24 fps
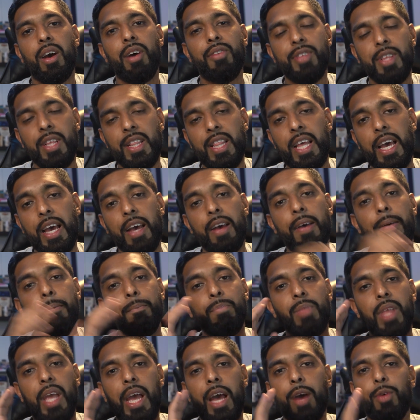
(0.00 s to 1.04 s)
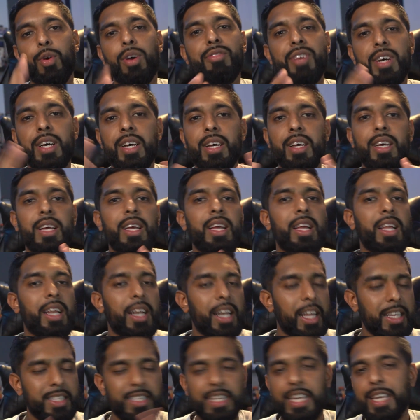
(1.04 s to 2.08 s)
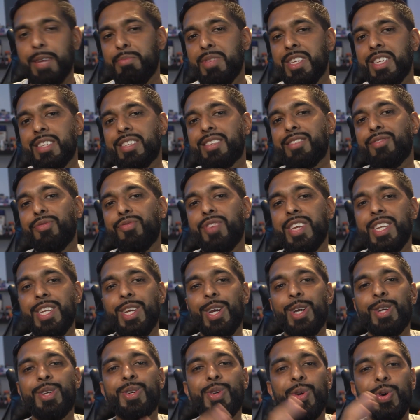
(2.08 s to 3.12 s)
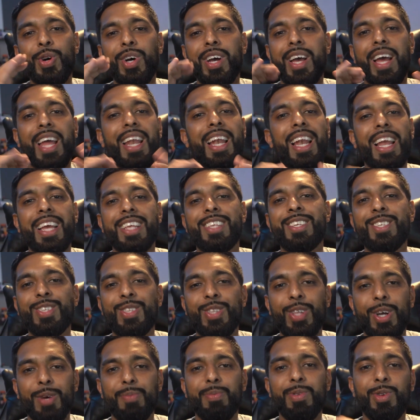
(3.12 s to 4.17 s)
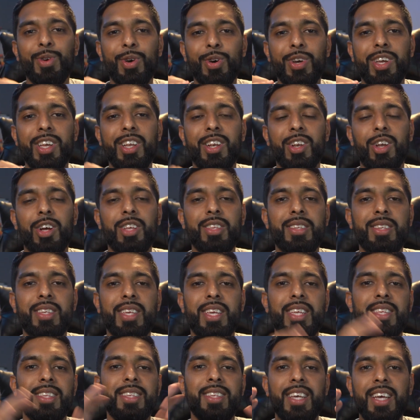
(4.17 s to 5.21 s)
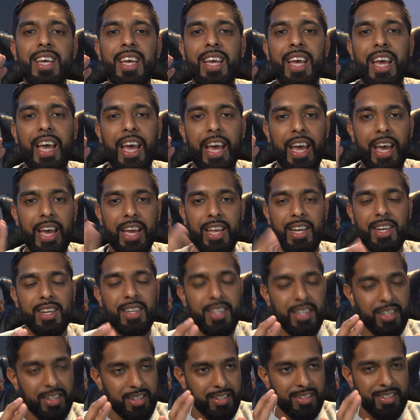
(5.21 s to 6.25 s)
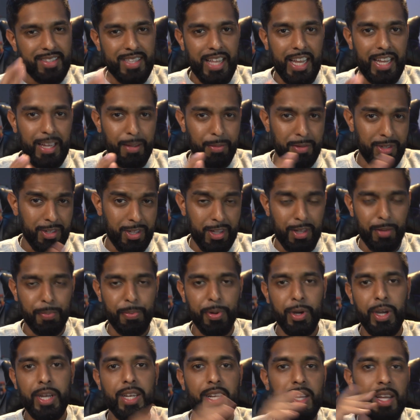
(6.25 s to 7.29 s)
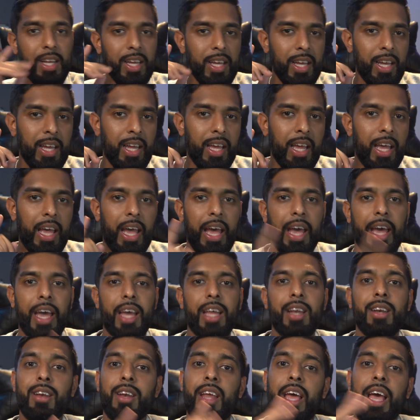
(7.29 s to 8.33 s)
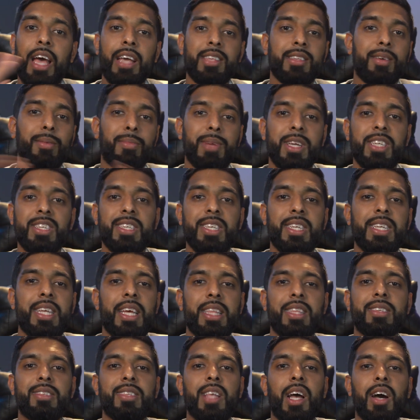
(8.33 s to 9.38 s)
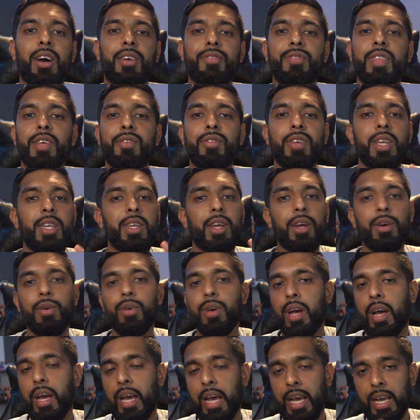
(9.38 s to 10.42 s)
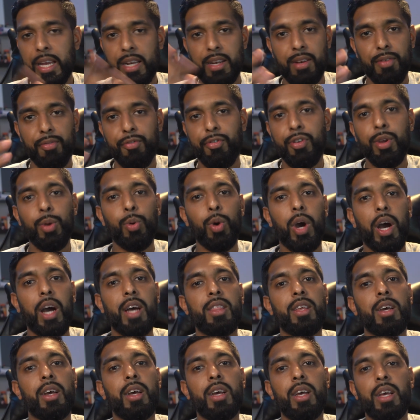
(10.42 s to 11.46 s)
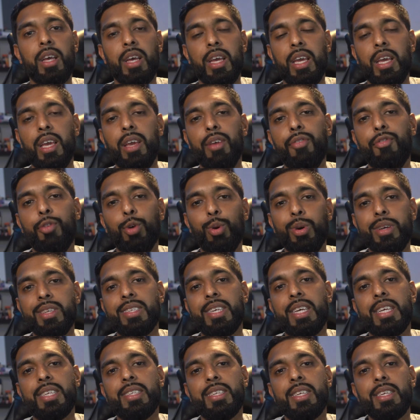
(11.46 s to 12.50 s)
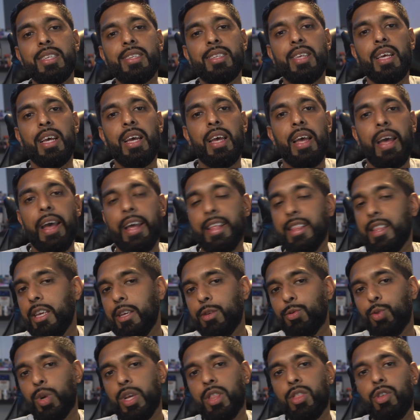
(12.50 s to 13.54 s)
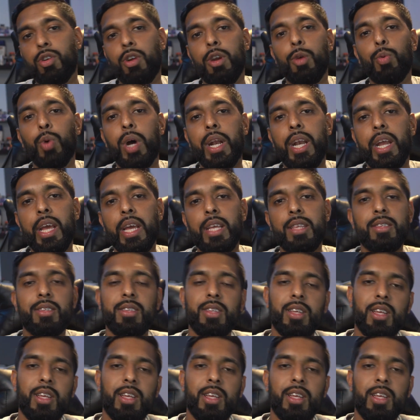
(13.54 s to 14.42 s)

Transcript: after that. However, let's keep this video short and let's stop talking nonsense and stay to the point. And as I mentioned at the start of the video, I had a few other E46s, and these were 318s,